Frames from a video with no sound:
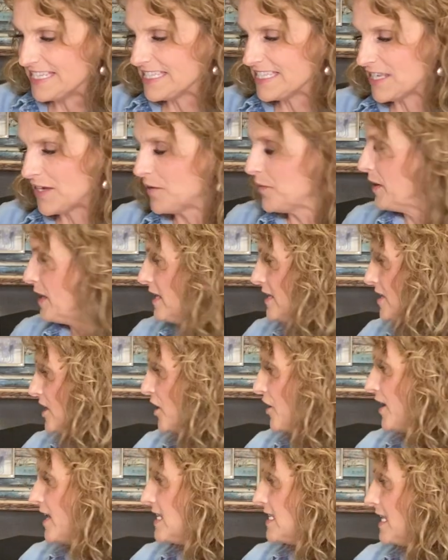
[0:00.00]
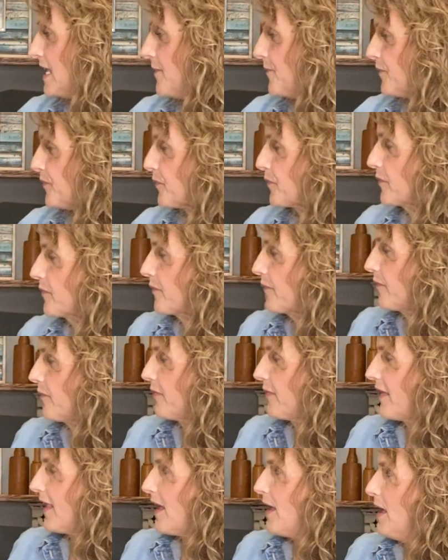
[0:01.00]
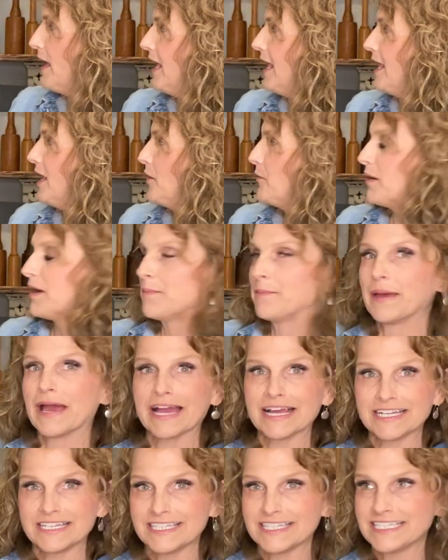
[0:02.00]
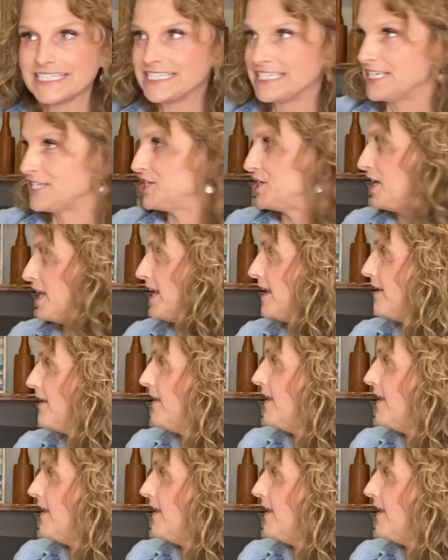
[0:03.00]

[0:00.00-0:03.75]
So he's our crazy. Anyway, back to the stitching.